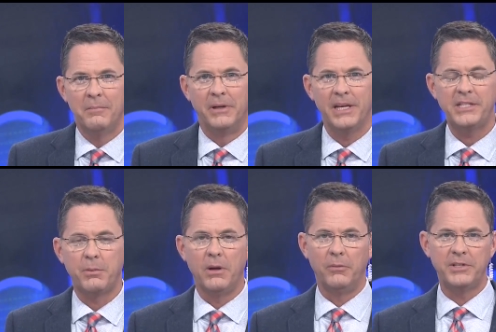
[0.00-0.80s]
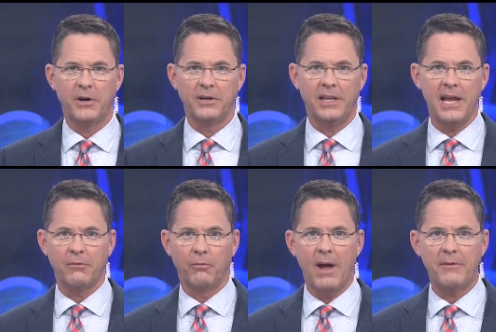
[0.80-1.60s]
Police will return to
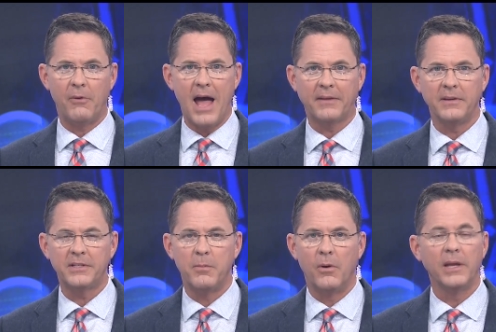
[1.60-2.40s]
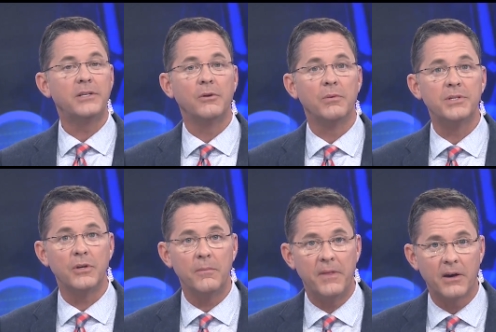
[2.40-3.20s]
Lake Red Rock this morning to
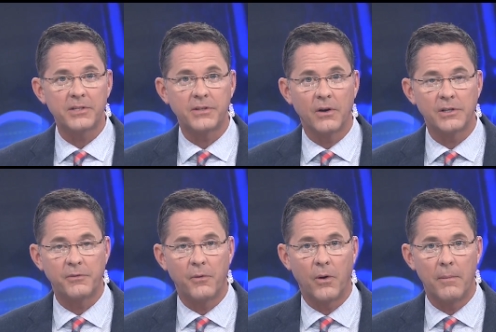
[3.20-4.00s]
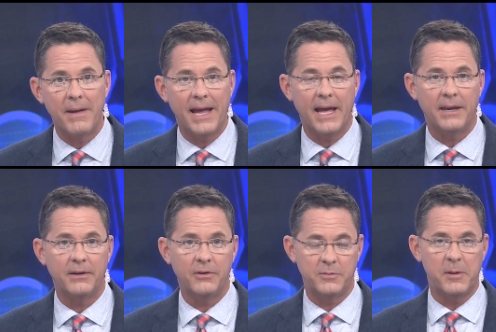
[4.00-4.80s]
resume their search for a
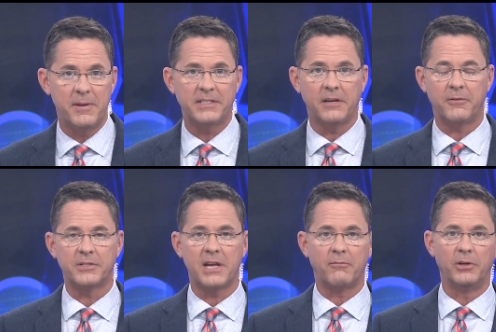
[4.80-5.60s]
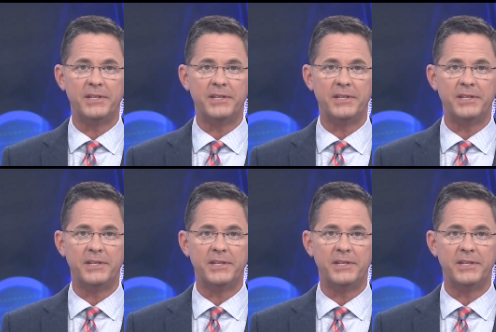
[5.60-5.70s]
man who's been missing for several